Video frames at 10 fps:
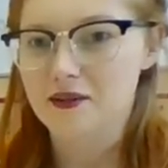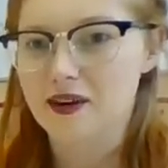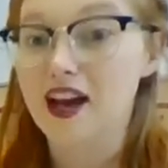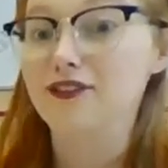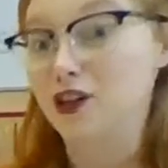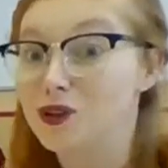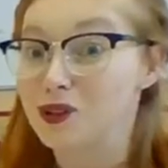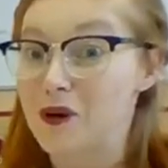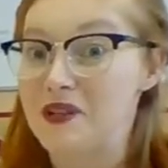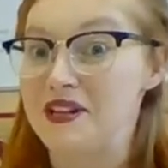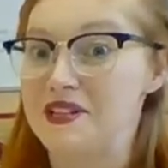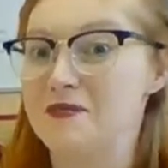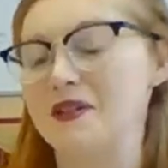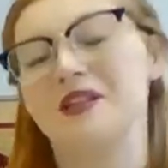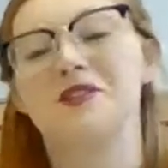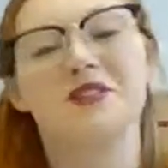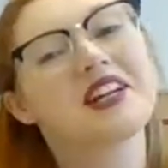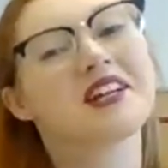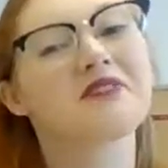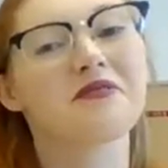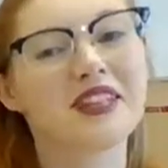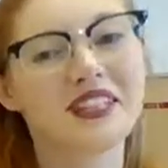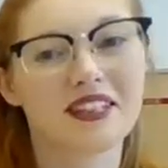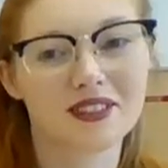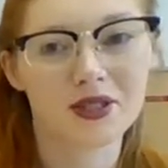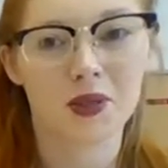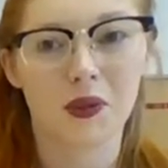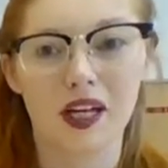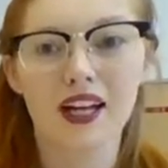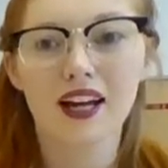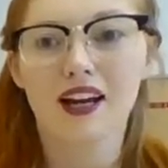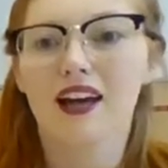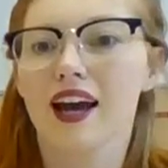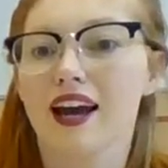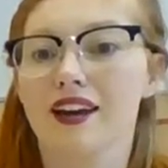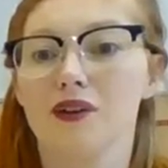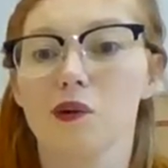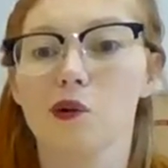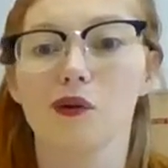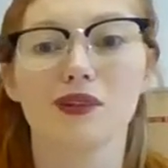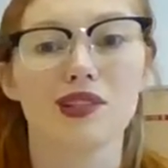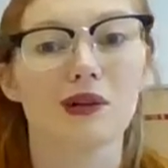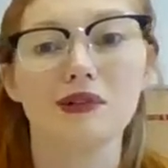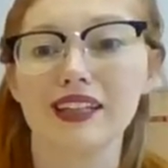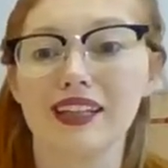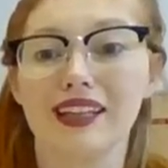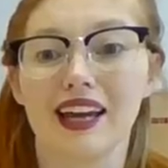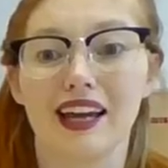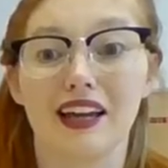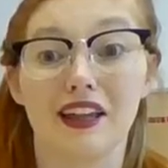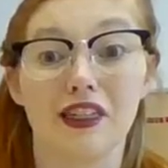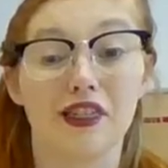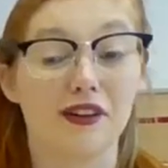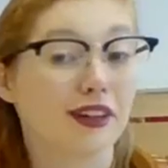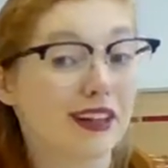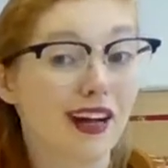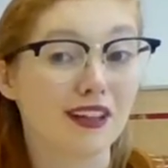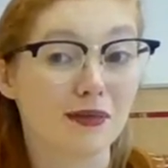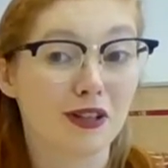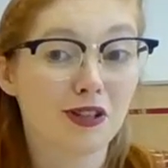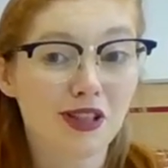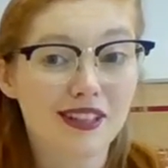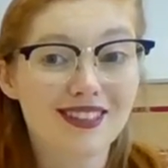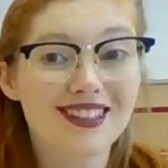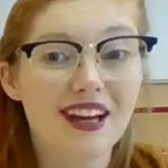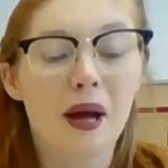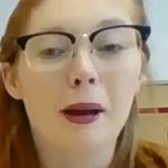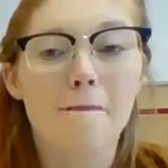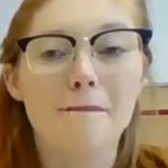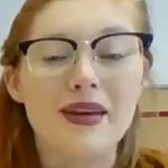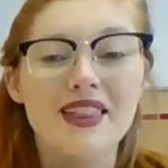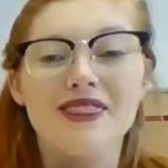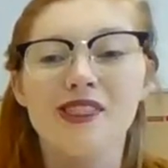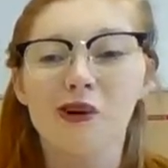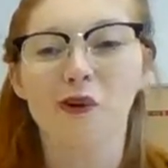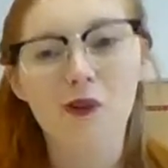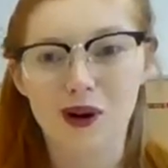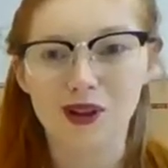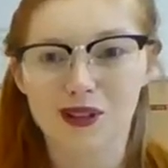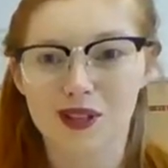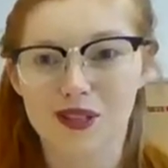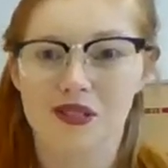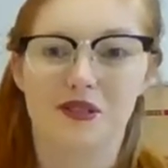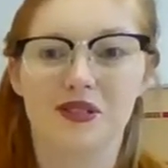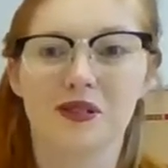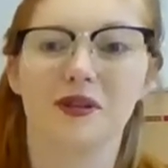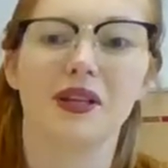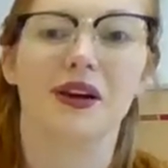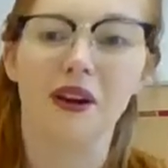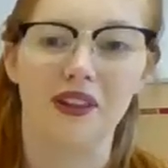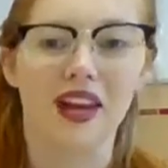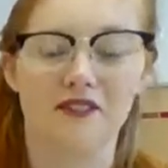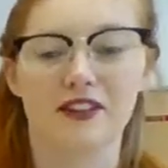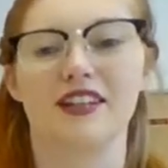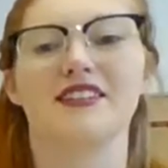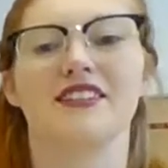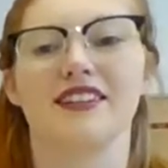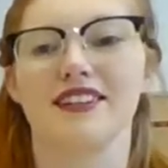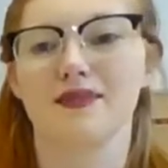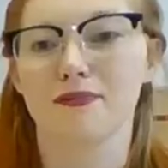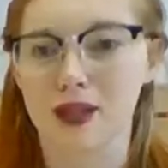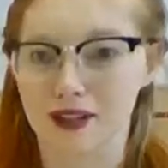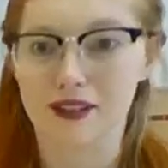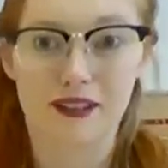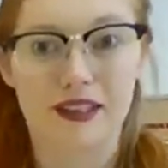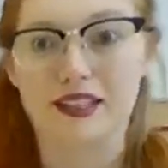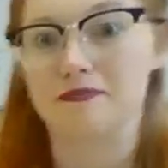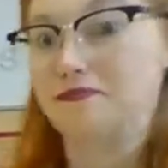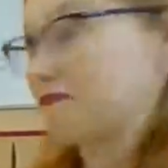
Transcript: we have a clothing display, just like a retail store. And what was only a $30 purchase meant the world to the students who put all the effort into this, this